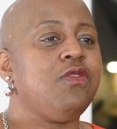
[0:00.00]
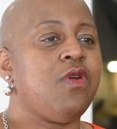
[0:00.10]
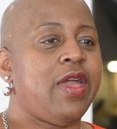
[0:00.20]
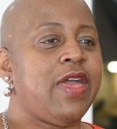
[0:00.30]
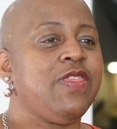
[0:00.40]

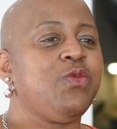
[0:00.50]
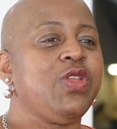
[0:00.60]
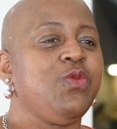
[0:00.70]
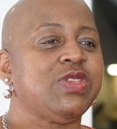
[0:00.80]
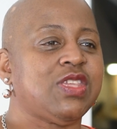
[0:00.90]
Right, and then
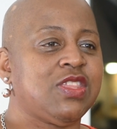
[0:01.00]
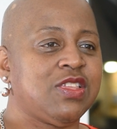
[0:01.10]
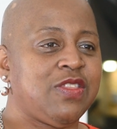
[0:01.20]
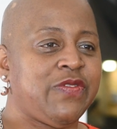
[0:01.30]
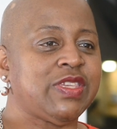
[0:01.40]
when it was that
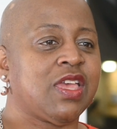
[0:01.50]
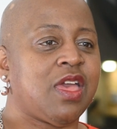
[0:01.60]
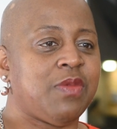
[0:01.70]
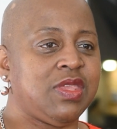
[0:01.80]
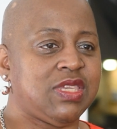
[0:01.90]
the physio
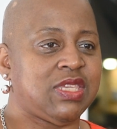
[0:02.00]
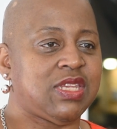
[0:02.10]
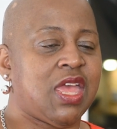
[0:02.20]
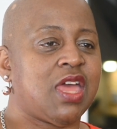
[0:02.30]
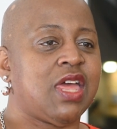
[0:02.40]
kept
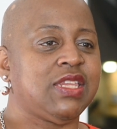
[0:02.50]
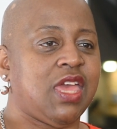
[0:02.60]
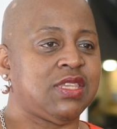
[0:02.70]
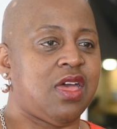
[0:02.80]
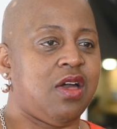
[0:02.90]
insisting and I'd
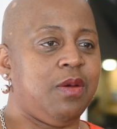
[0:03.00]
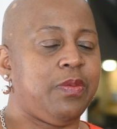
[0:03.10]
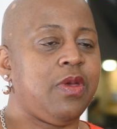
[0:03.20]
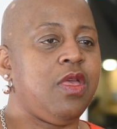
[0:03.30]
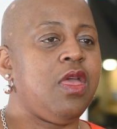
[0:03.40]
get up,